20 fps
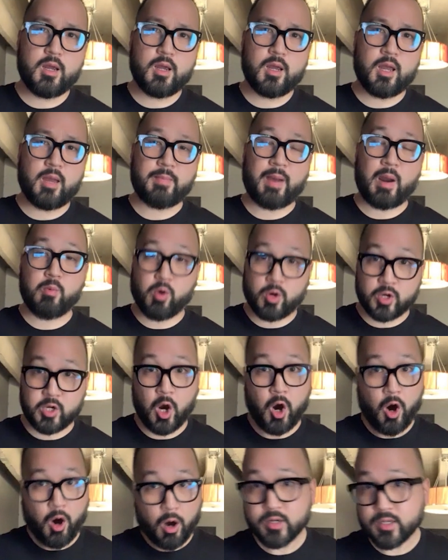Am I working
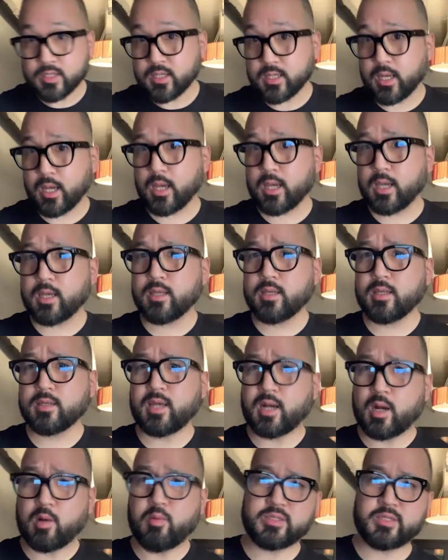harder today
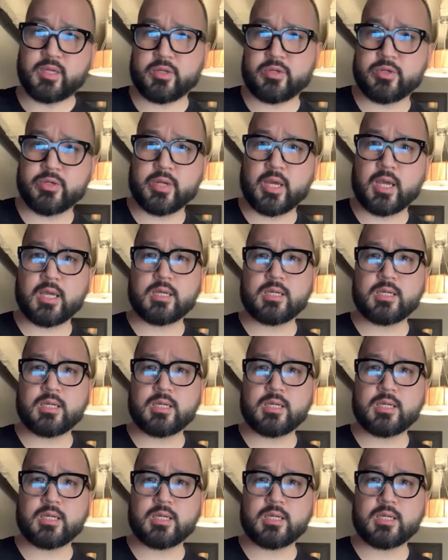than I was yesterday?